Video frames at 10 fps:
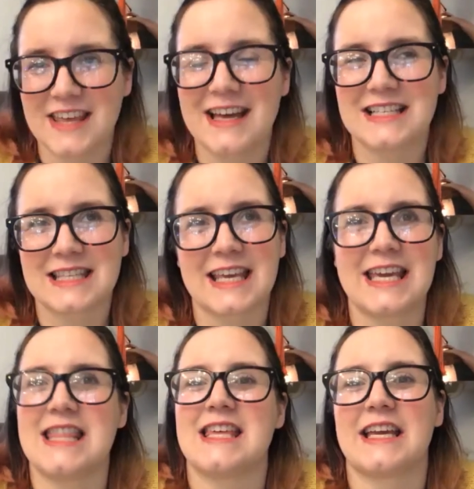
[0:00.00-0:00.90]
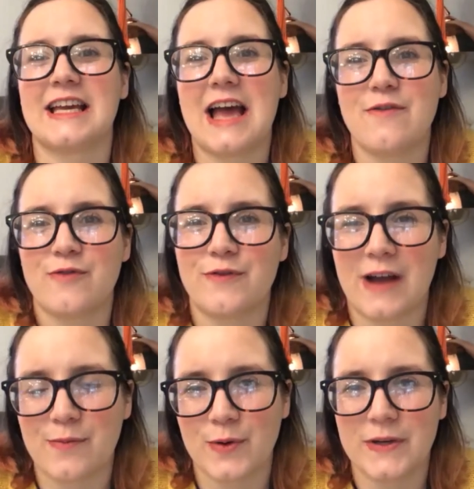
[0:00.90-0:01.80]
that's the key thing. Every
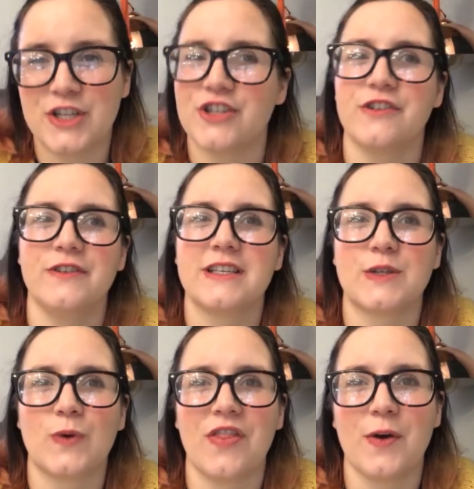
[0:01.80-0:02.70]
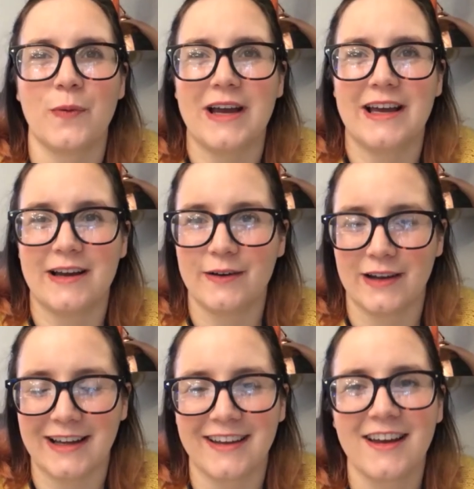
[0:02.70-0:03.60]
fabric we choose is one that we're
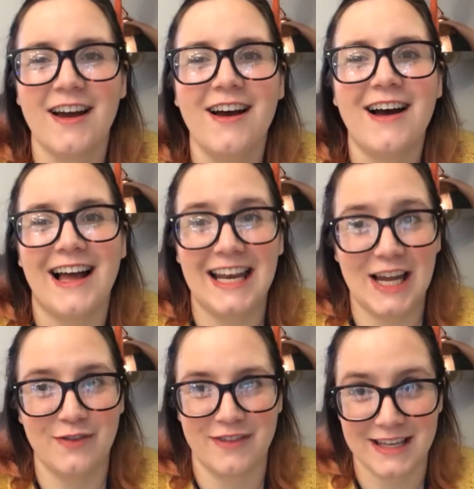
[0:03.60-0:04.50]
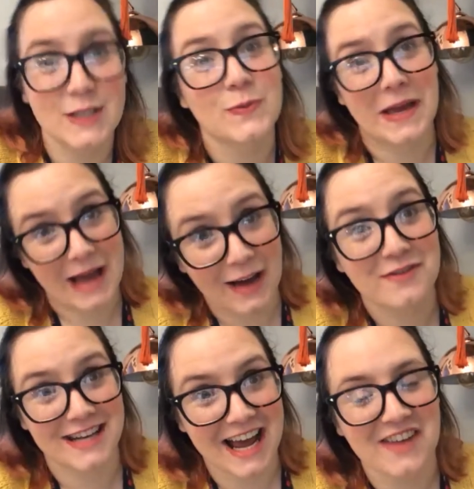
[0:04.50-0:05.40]
like, I love this, we have
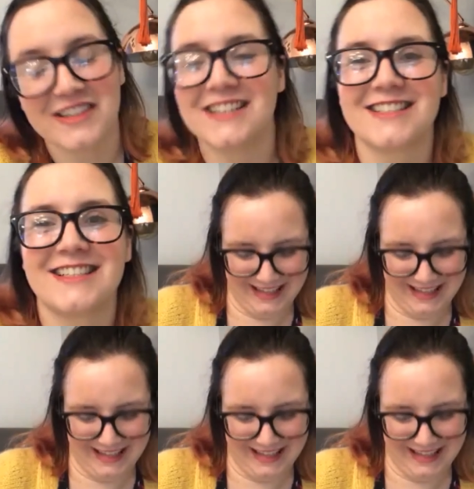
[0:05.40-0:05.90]
to have it.